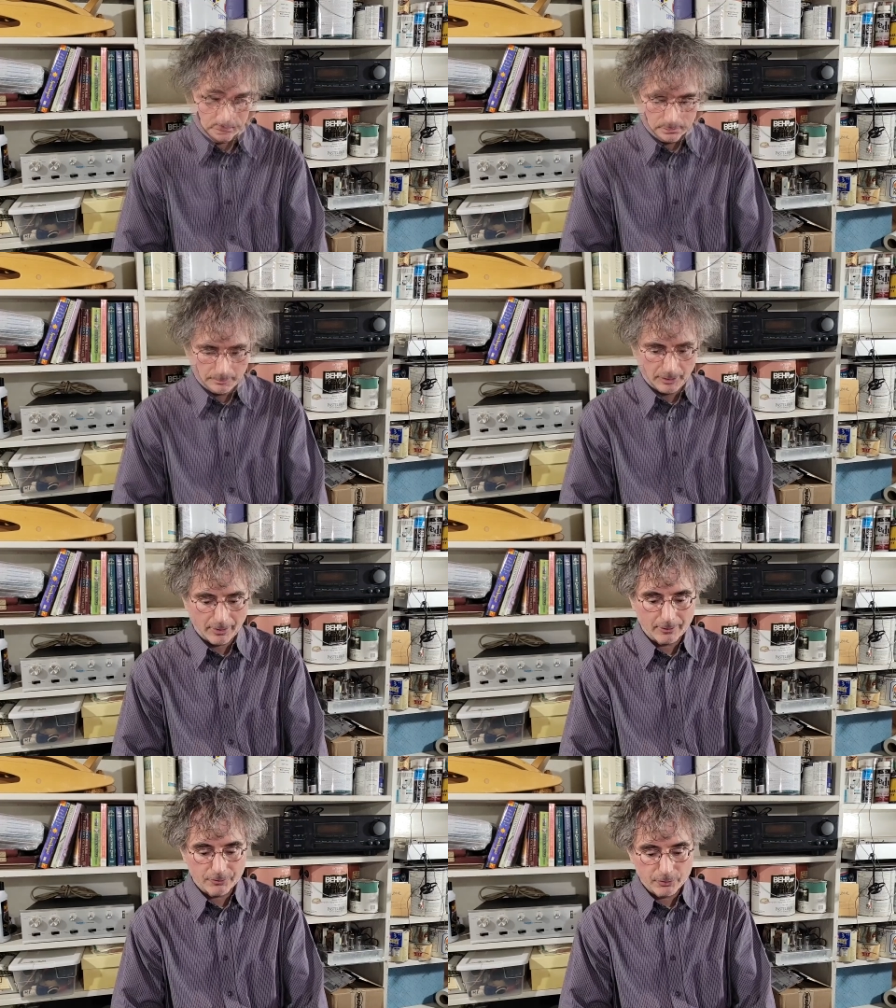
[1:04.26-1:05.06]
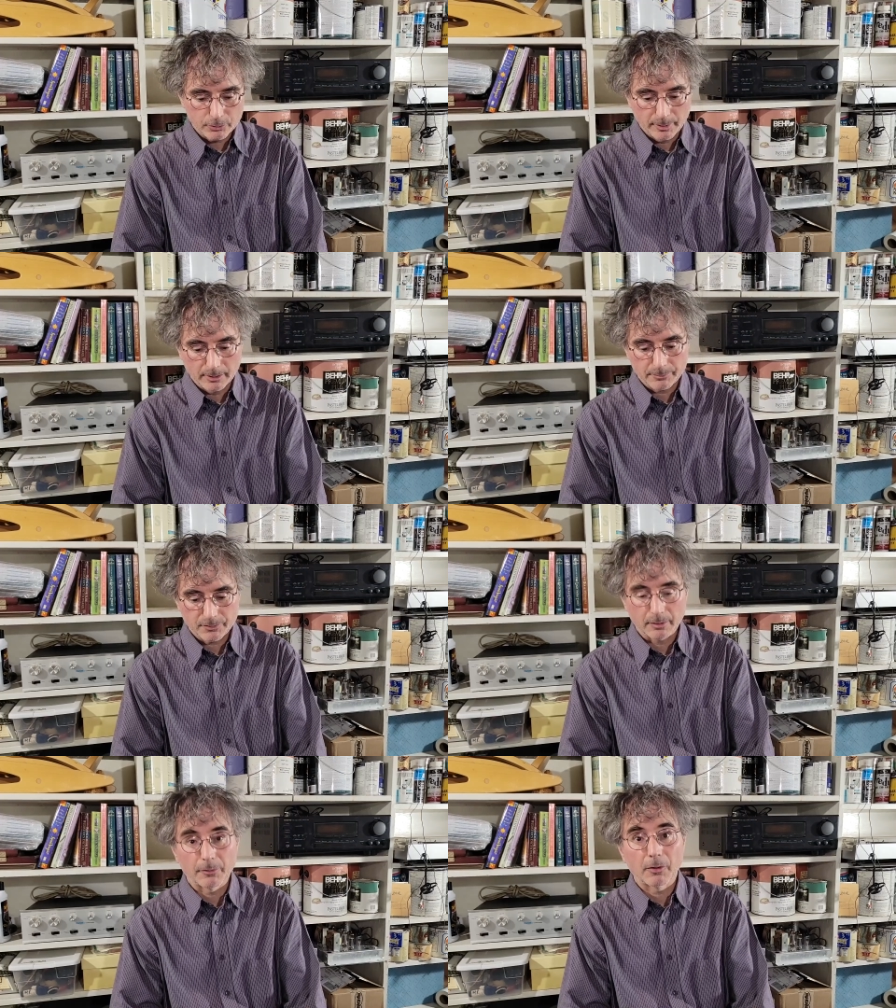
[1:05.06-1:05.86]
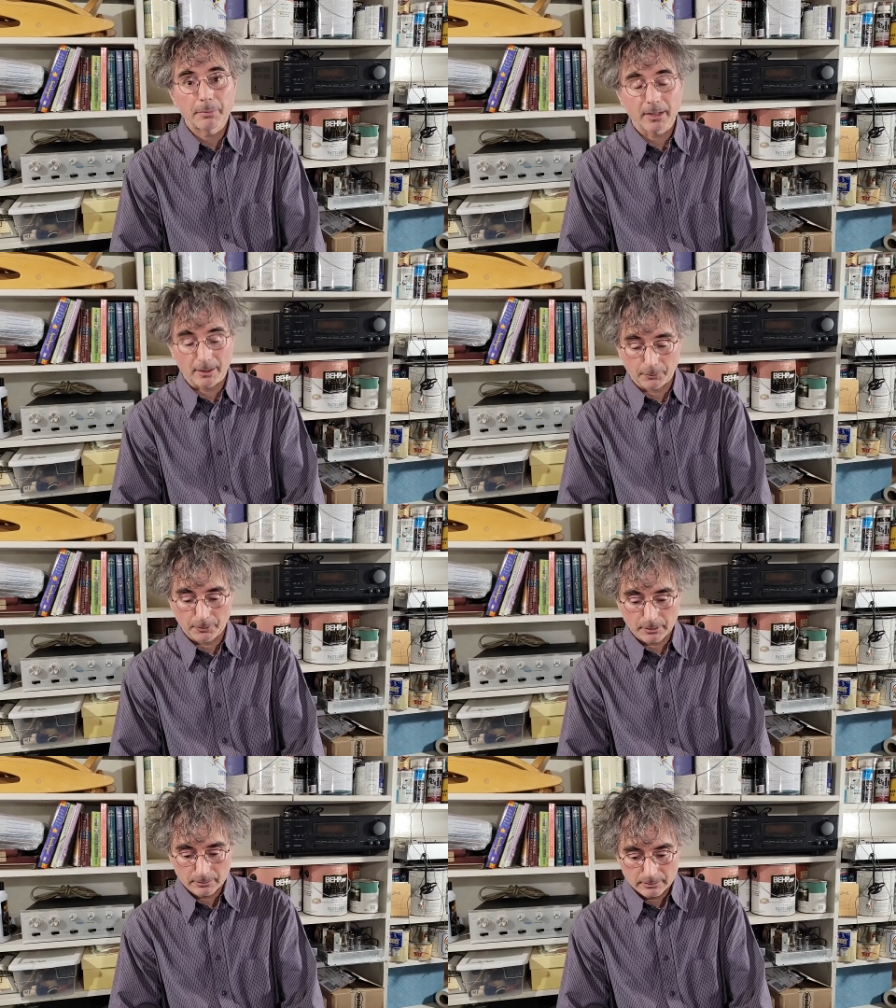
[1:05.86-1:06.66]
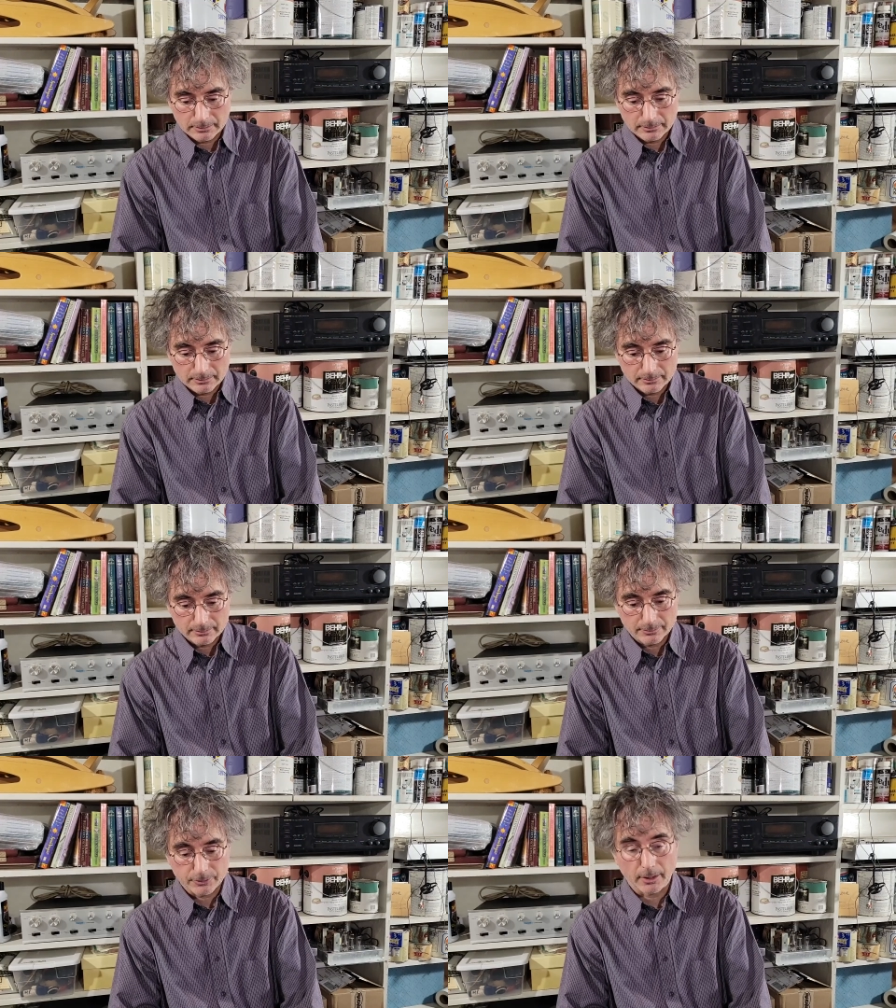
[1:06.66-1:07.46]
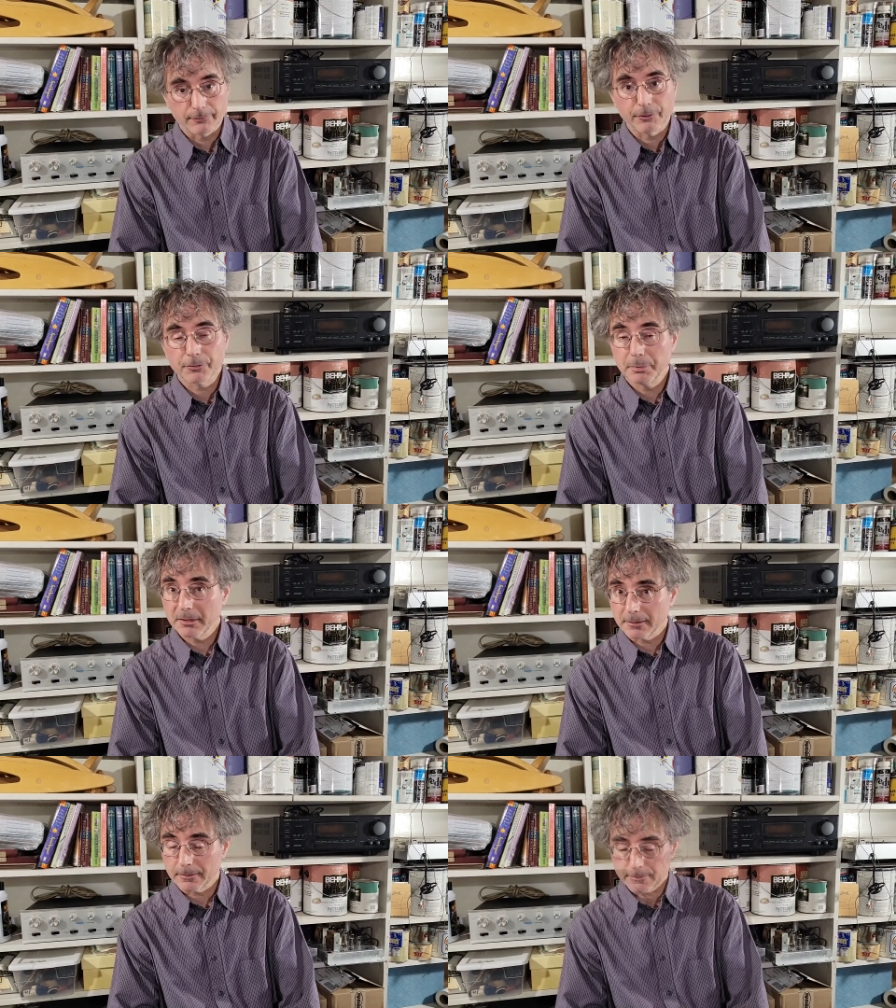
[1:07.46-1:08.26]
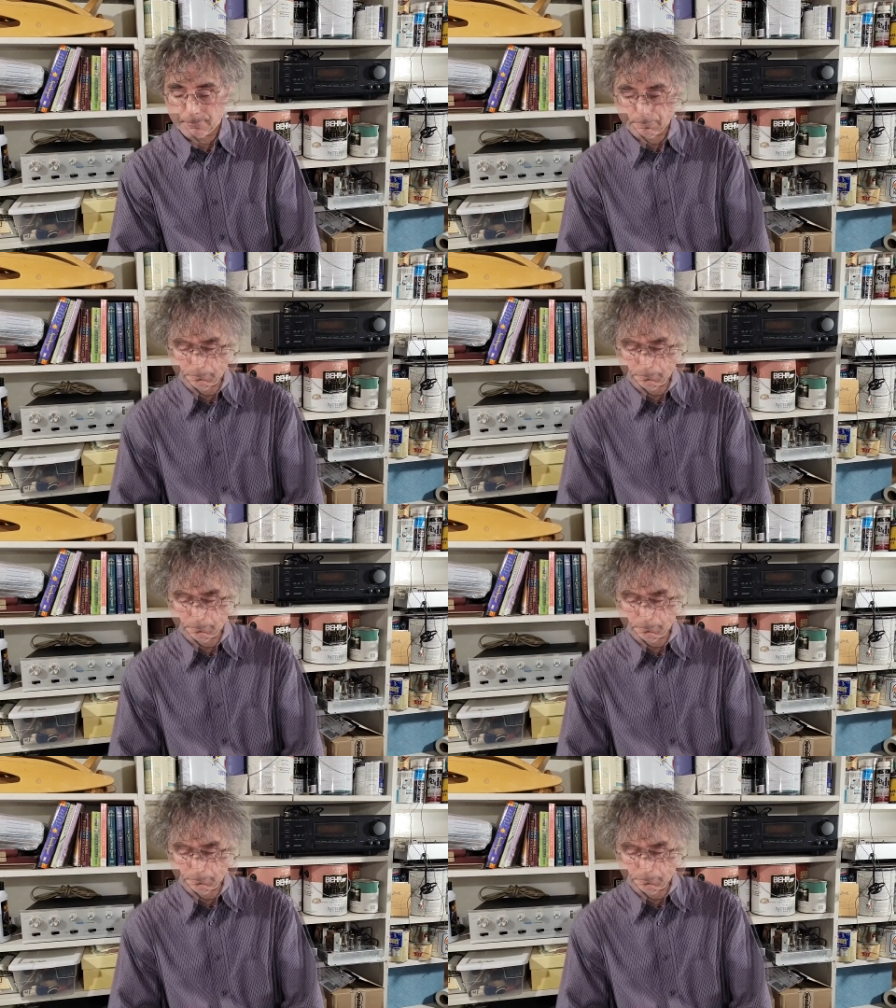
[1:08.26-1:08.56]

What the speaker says: about how tube amps summon the power to drive your speakers.